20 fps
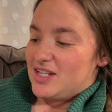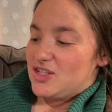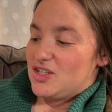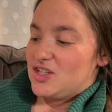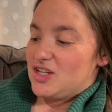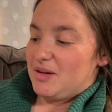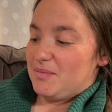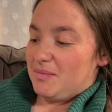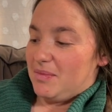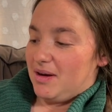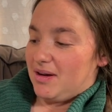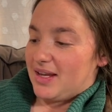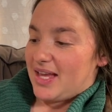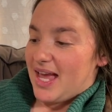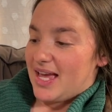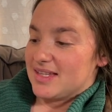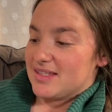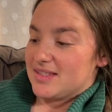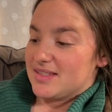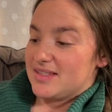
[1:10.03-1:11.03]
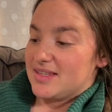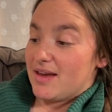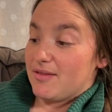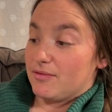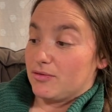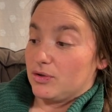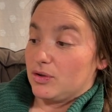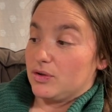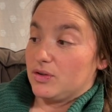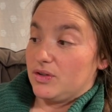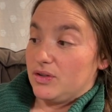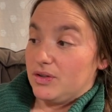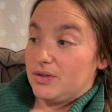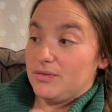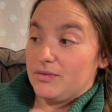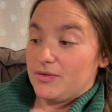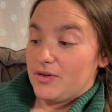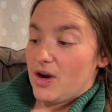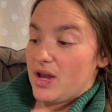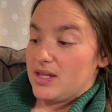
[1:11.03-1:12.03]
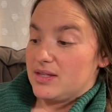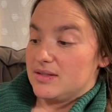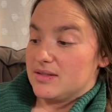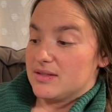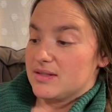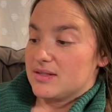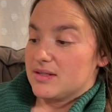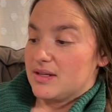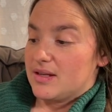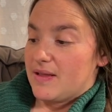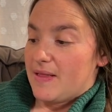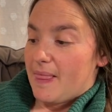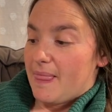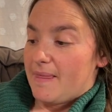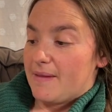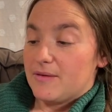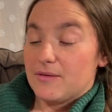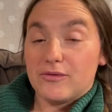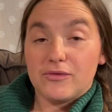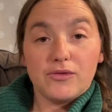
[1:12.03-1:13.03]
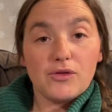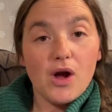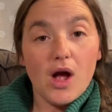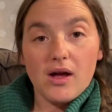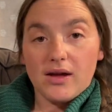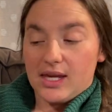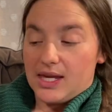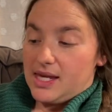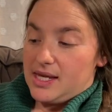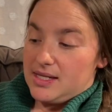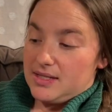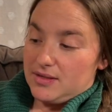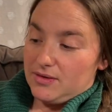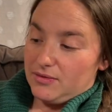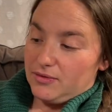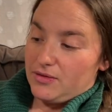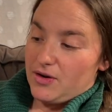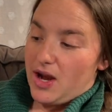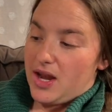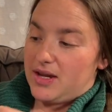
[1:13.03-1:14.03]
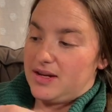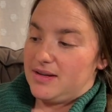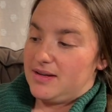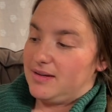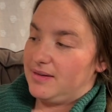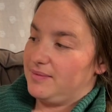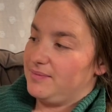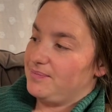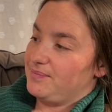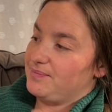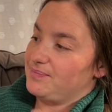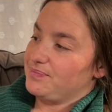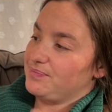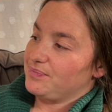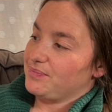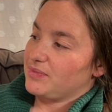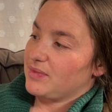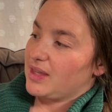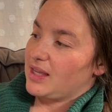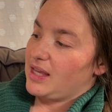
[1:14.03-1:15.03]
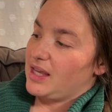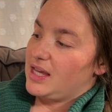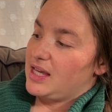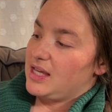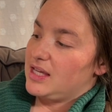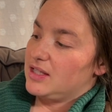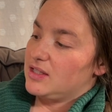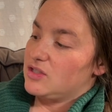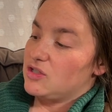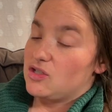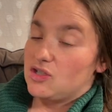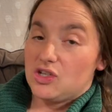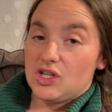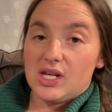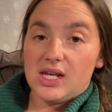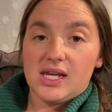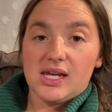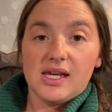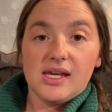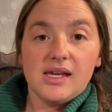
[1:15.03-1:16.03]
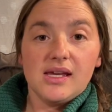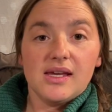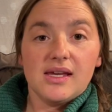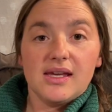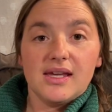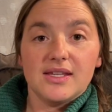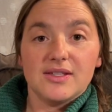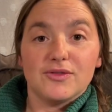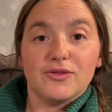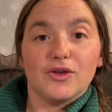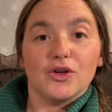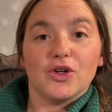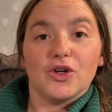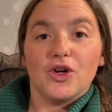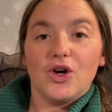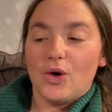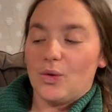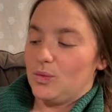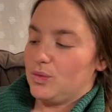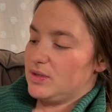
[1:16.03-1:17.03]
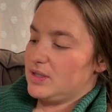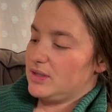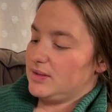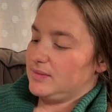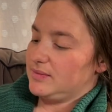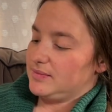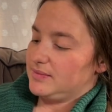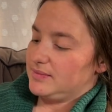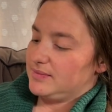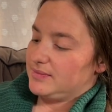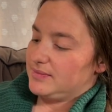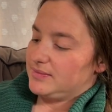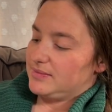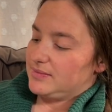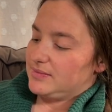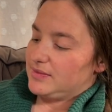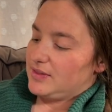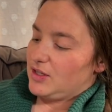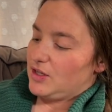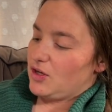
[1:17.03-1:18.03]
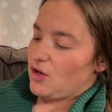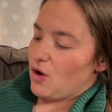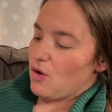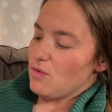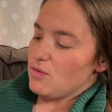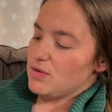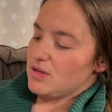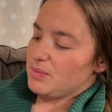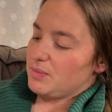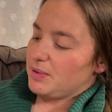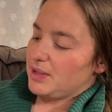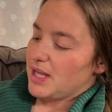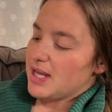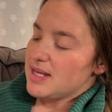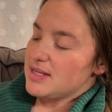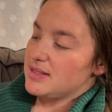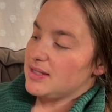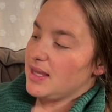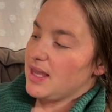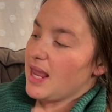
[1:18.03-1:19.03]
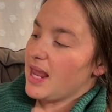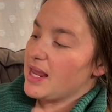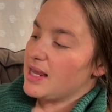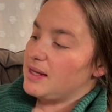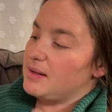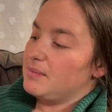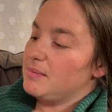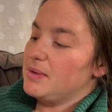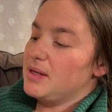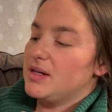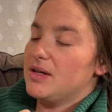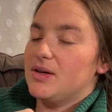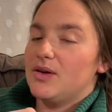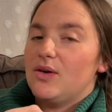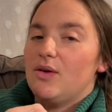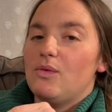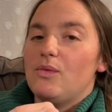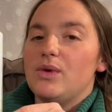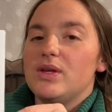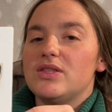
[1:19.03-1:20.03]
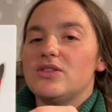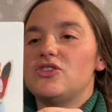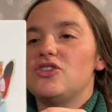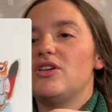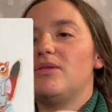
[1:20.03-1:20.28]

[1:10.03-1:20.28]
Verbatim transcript: Chipmunk has several good friends. Froggy is a friend. G is for goat. Goat plays a game with